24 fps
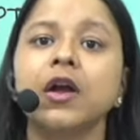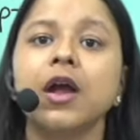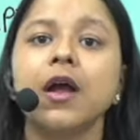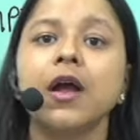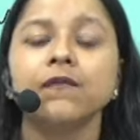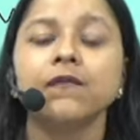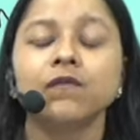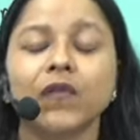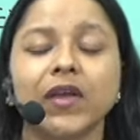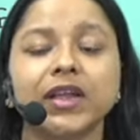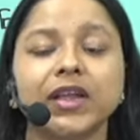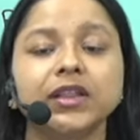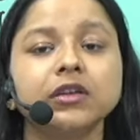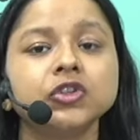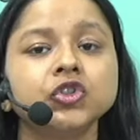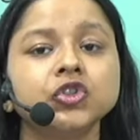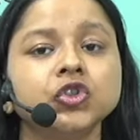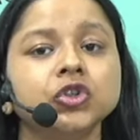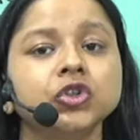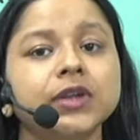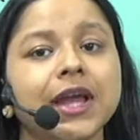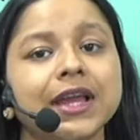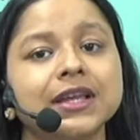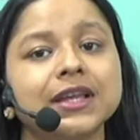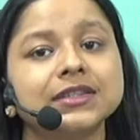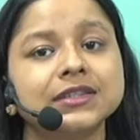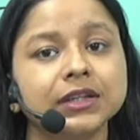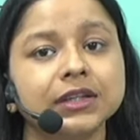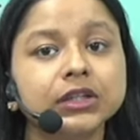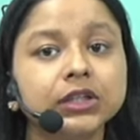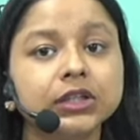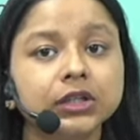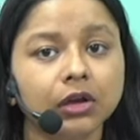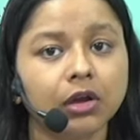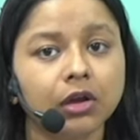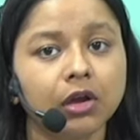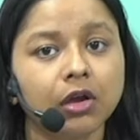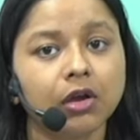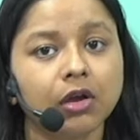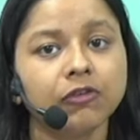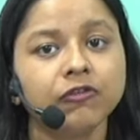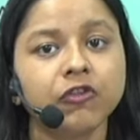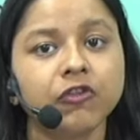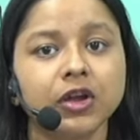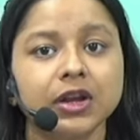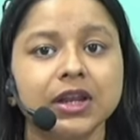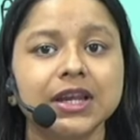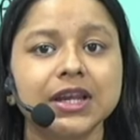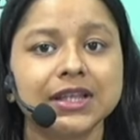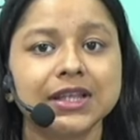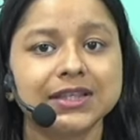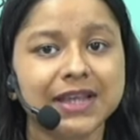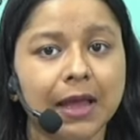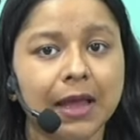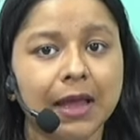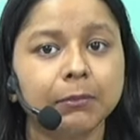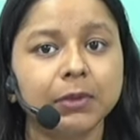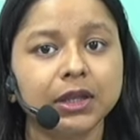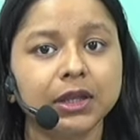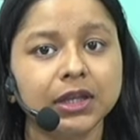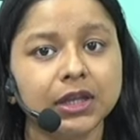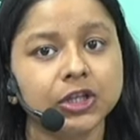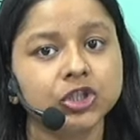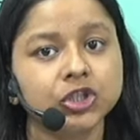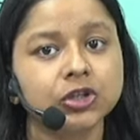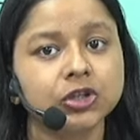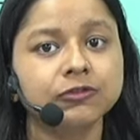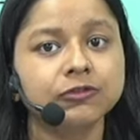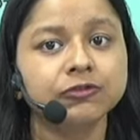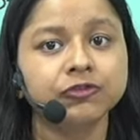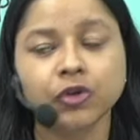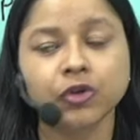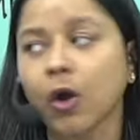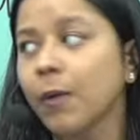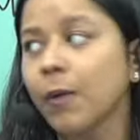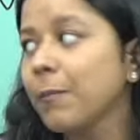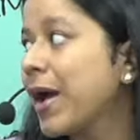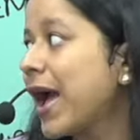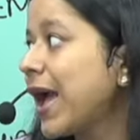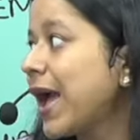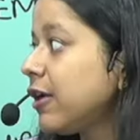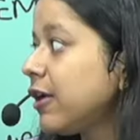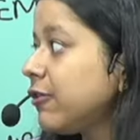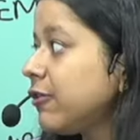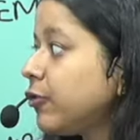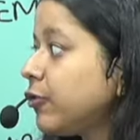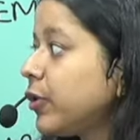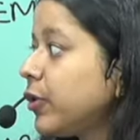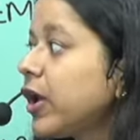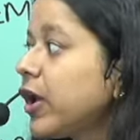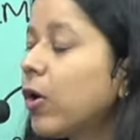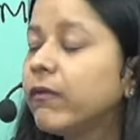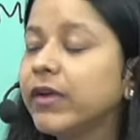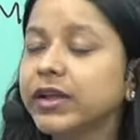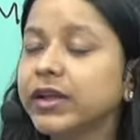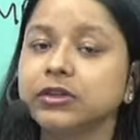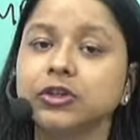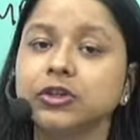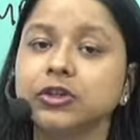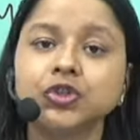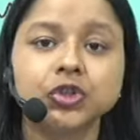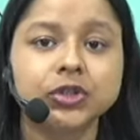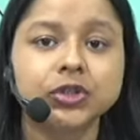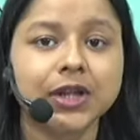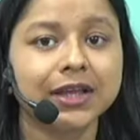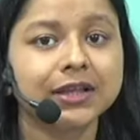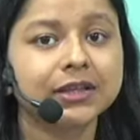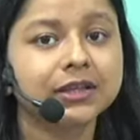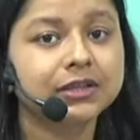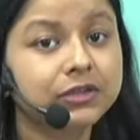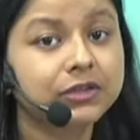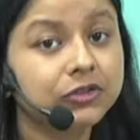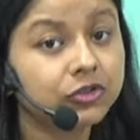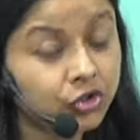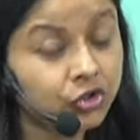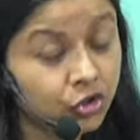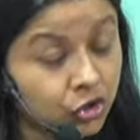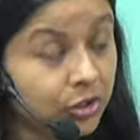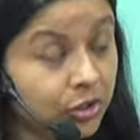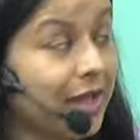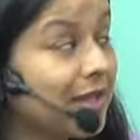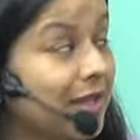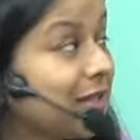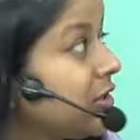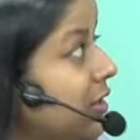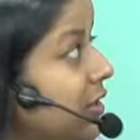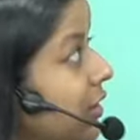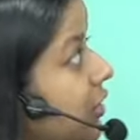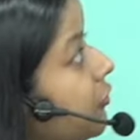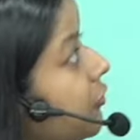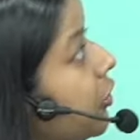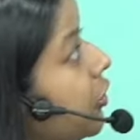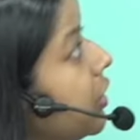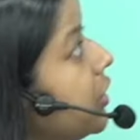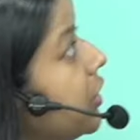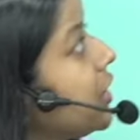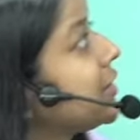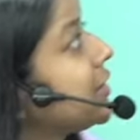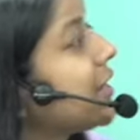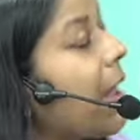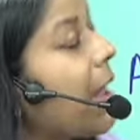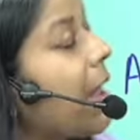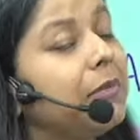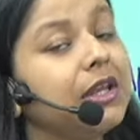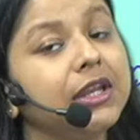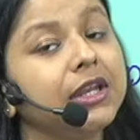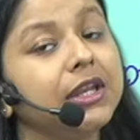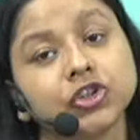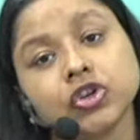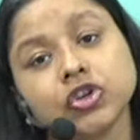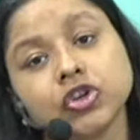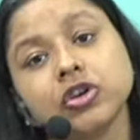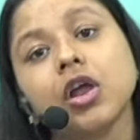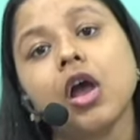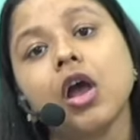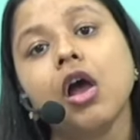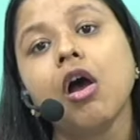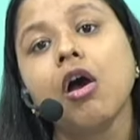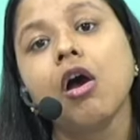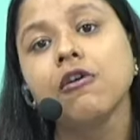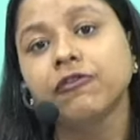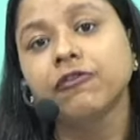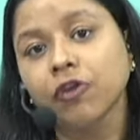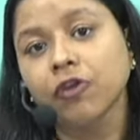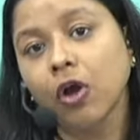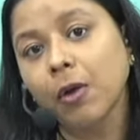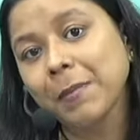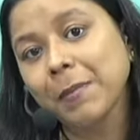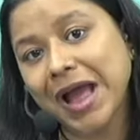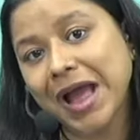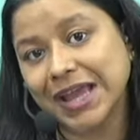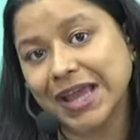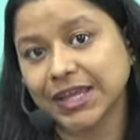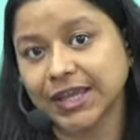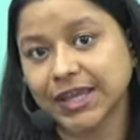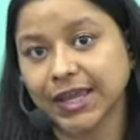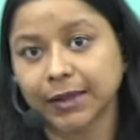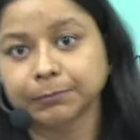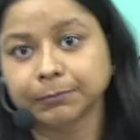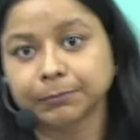Whether should I sit for an examination from IFoA or whether should I sit for an examination from IAI?